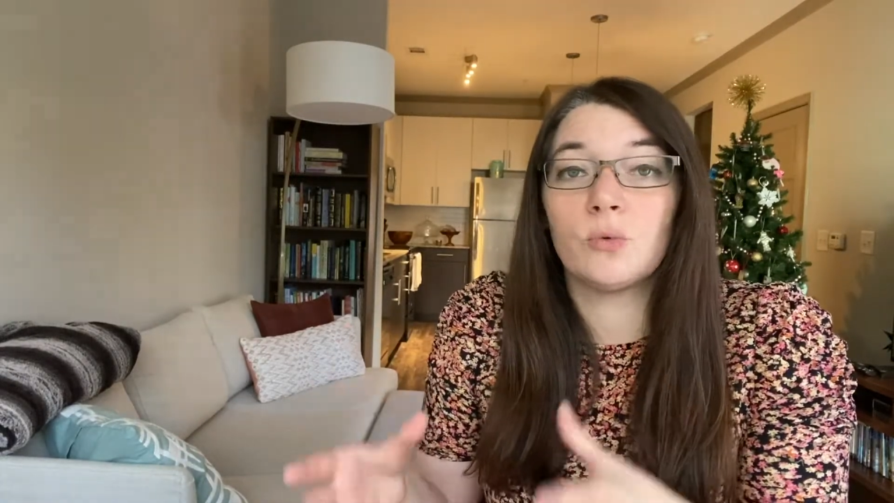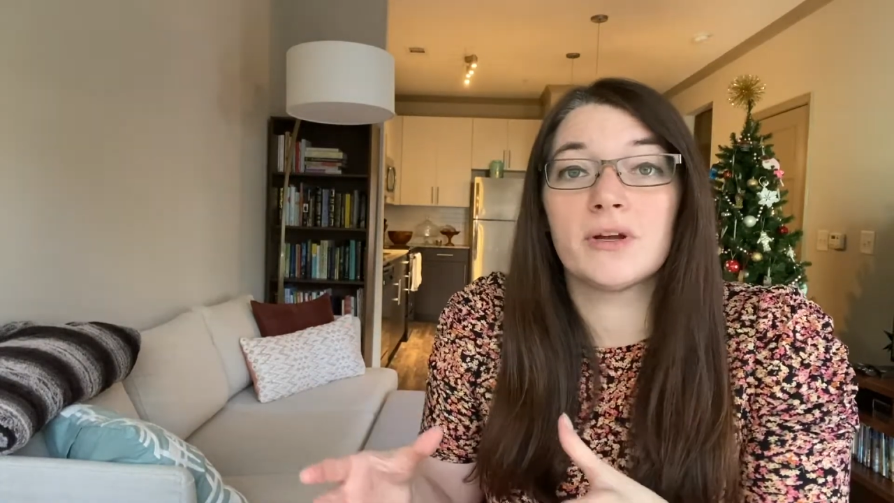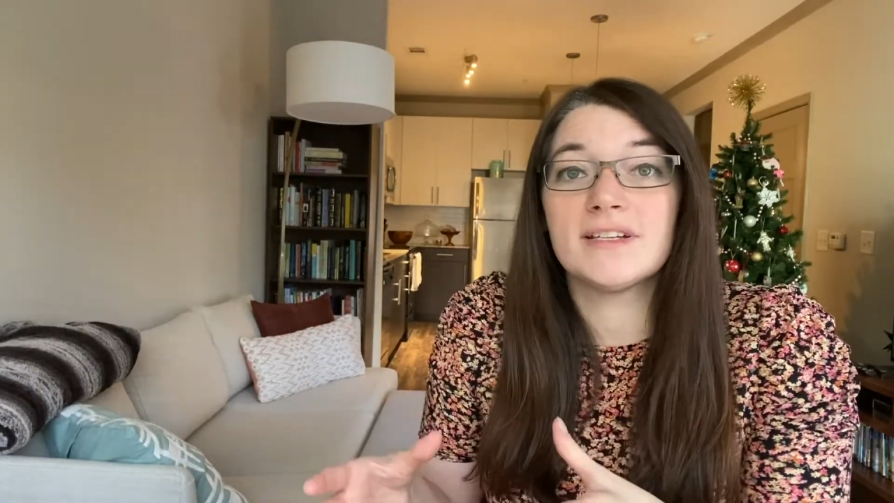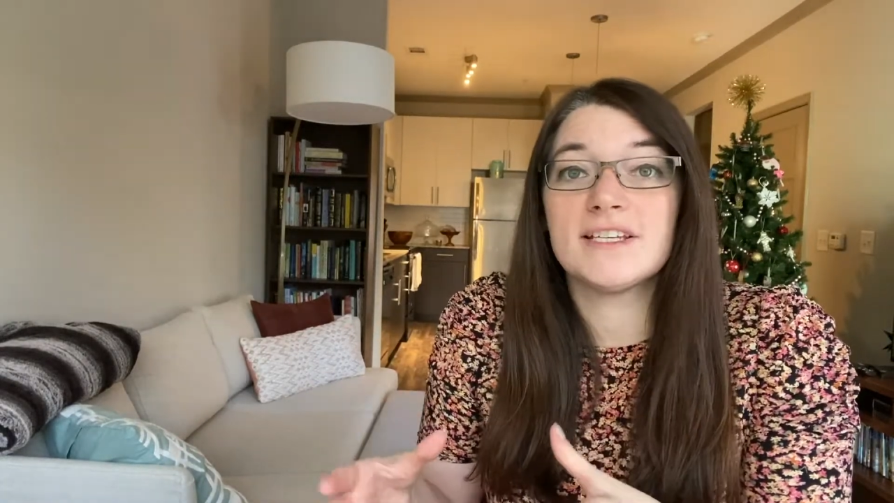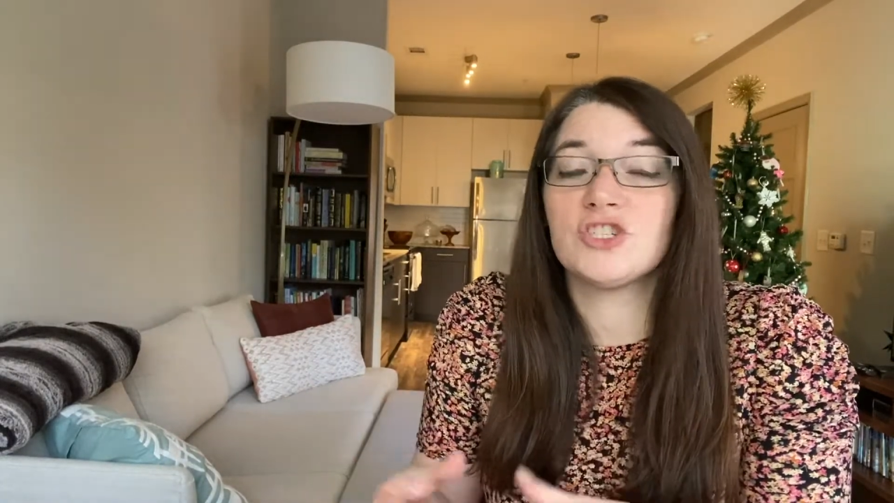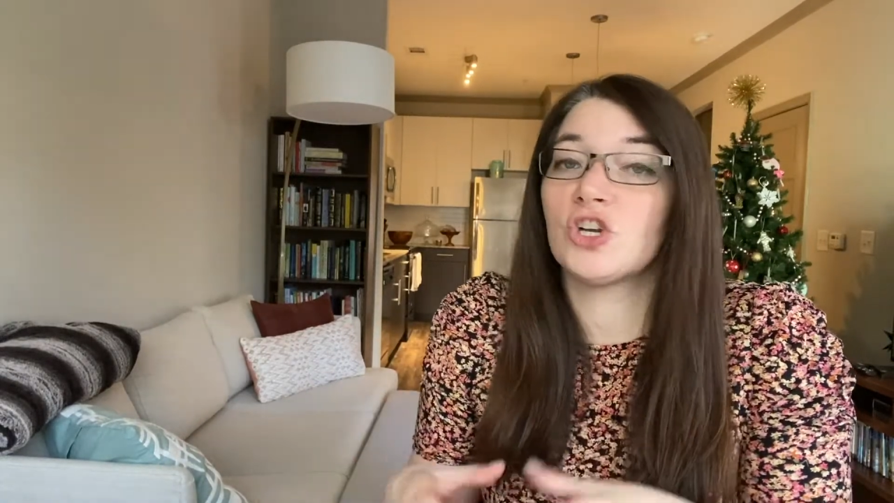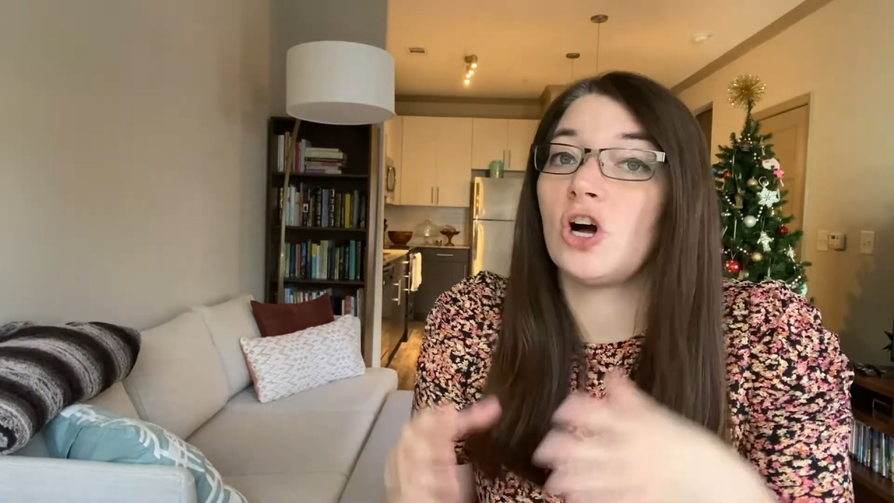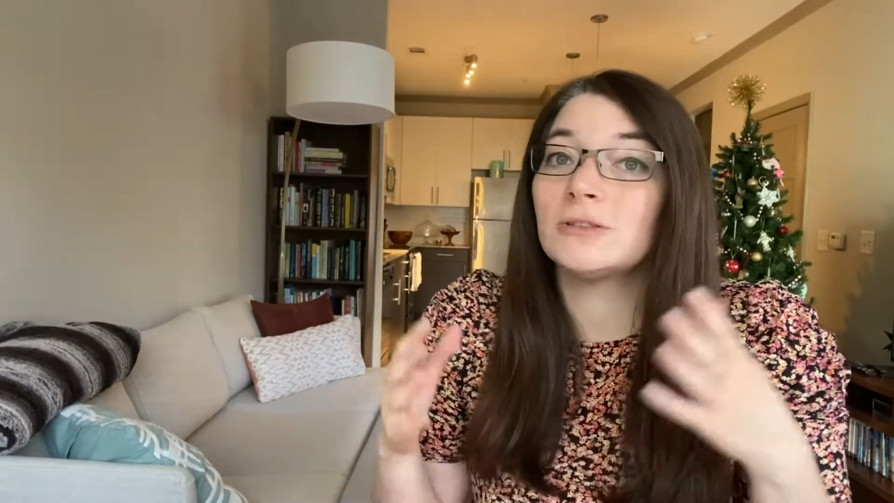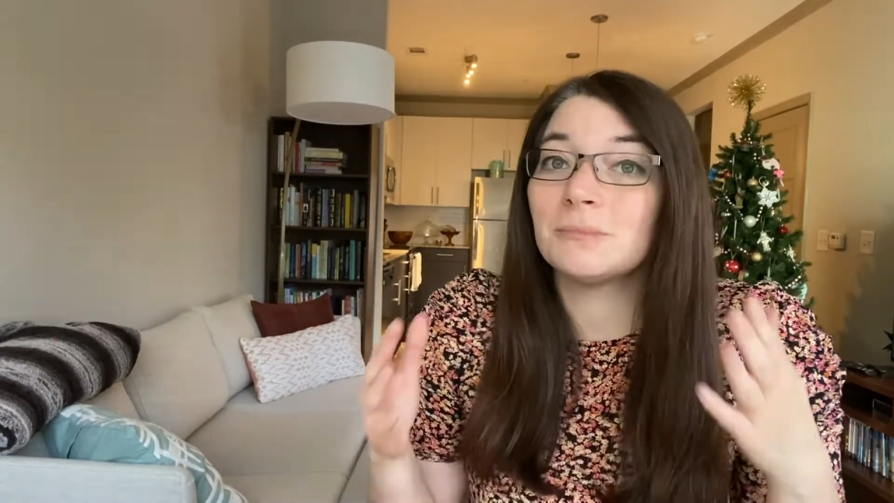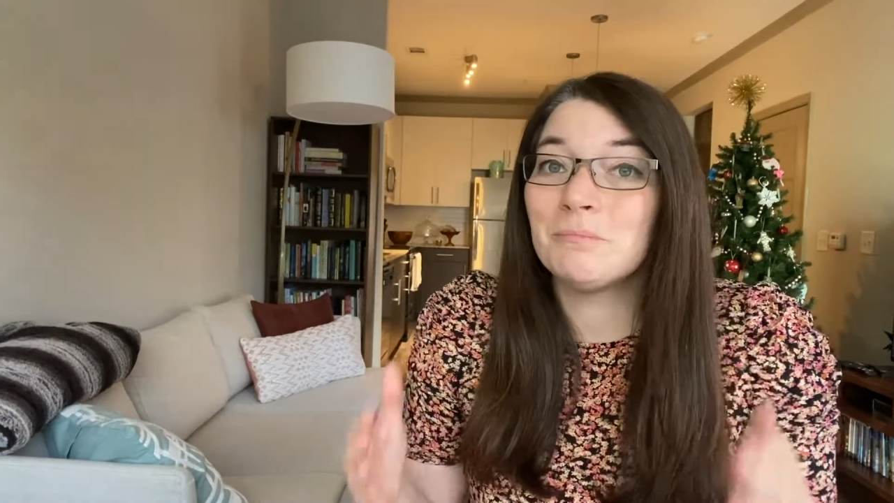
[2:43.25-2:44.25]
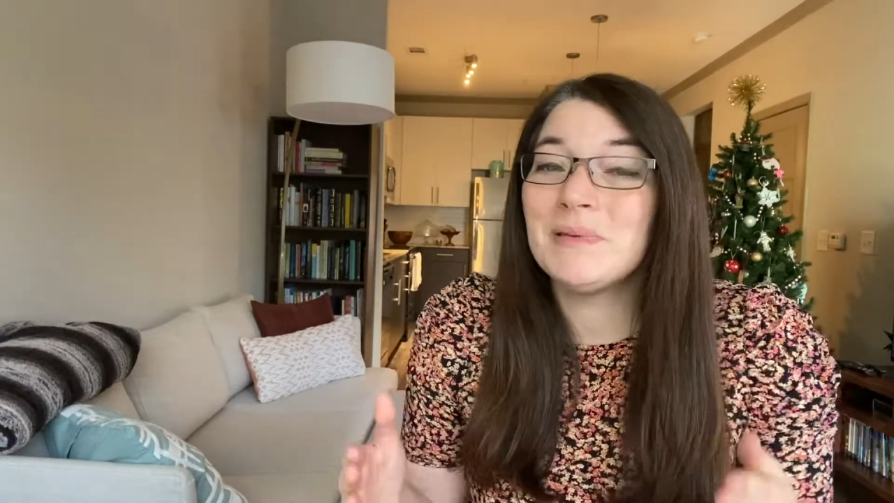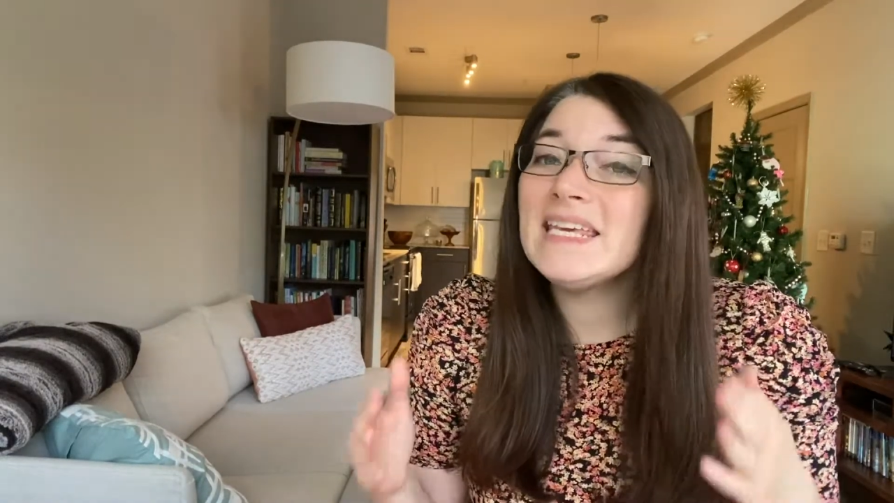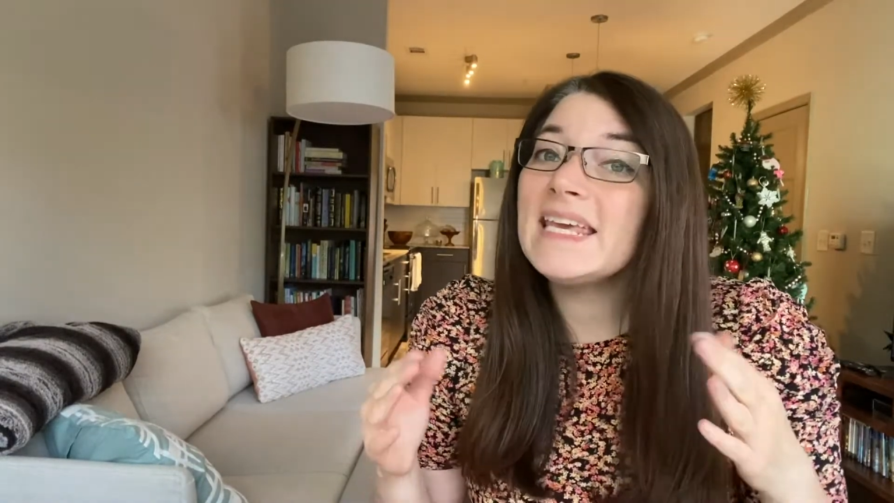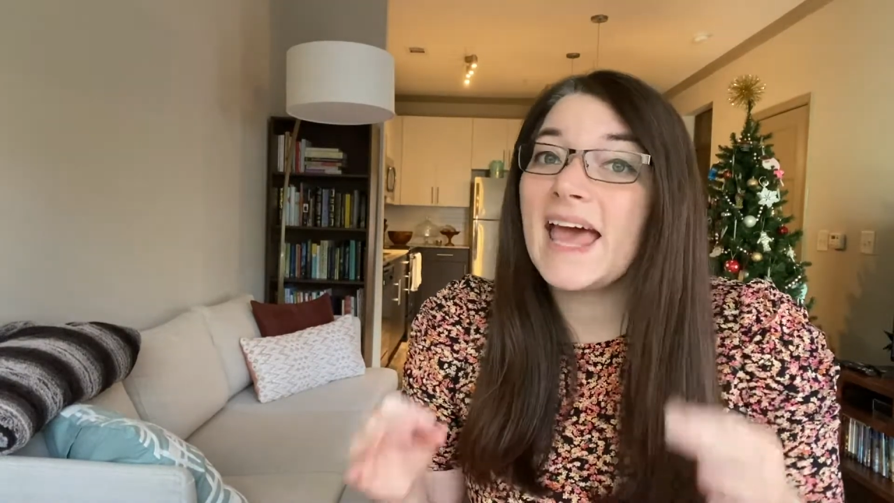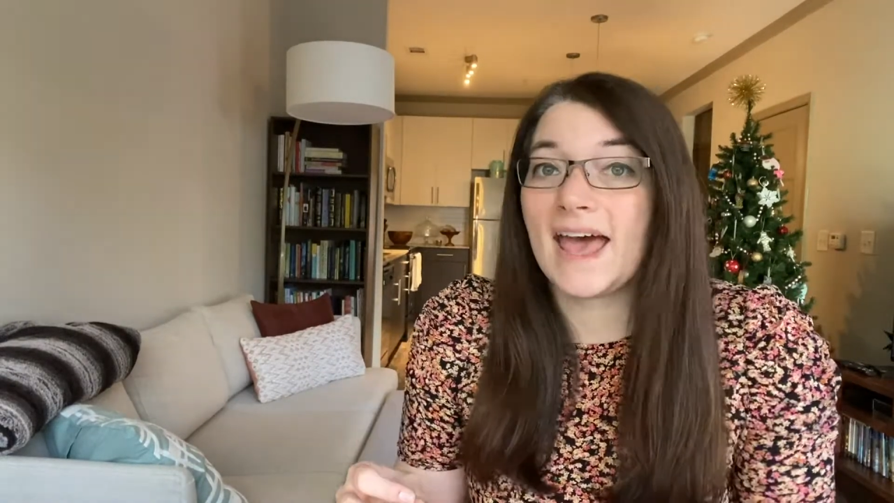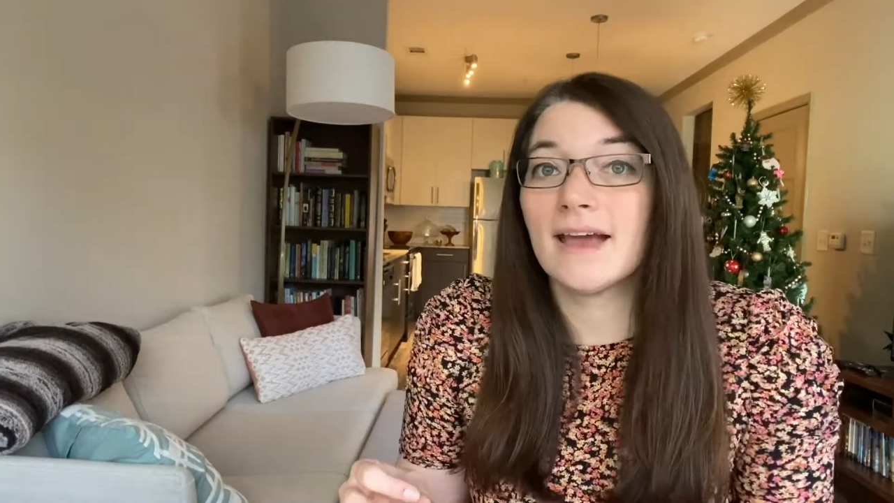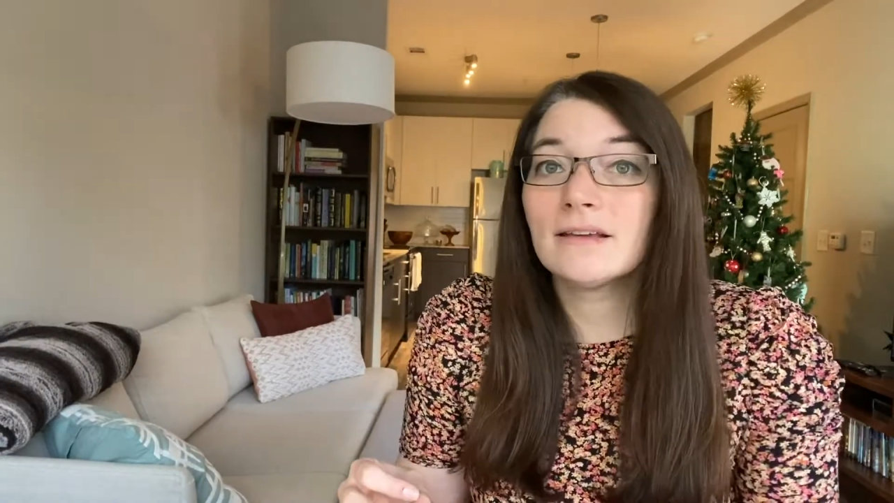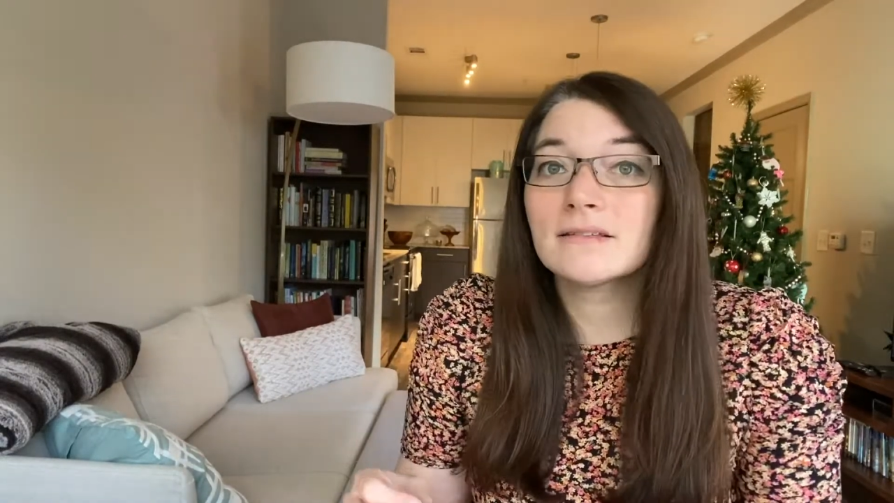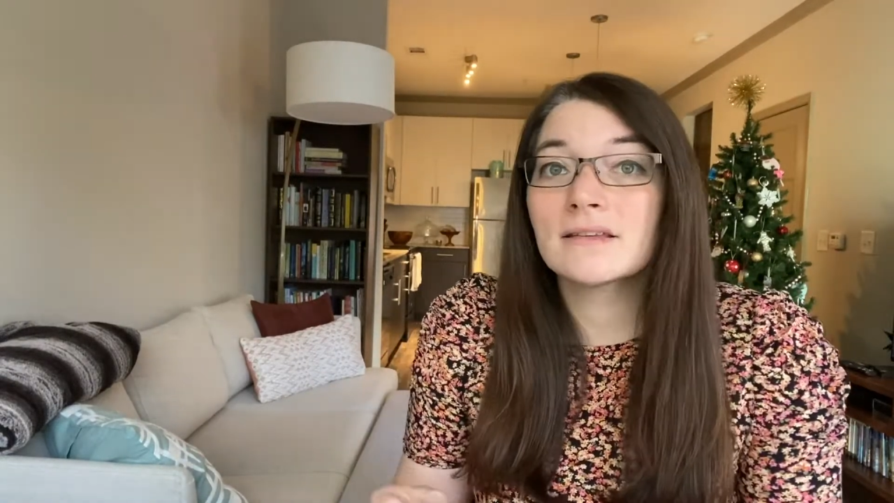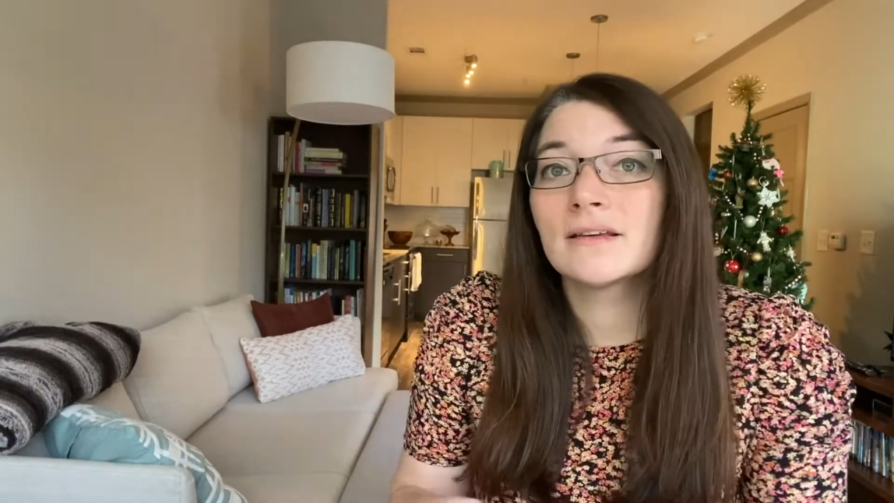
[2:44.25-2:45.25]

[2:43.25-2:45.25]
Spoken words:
an organization called BHEX.